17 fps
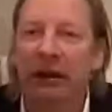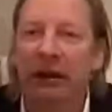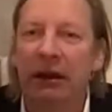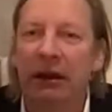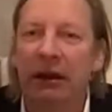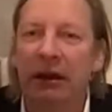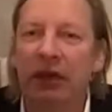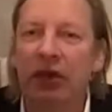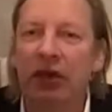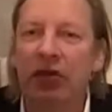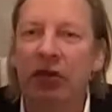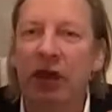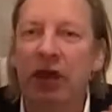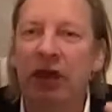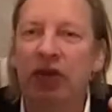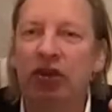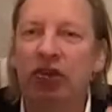You can
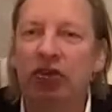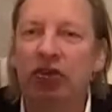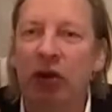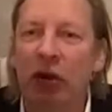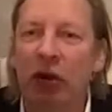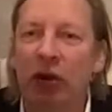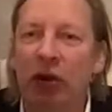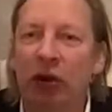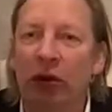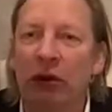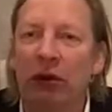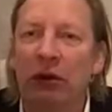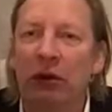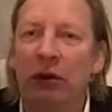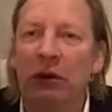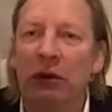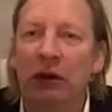control
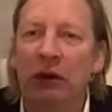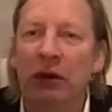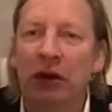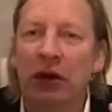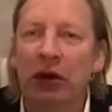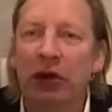your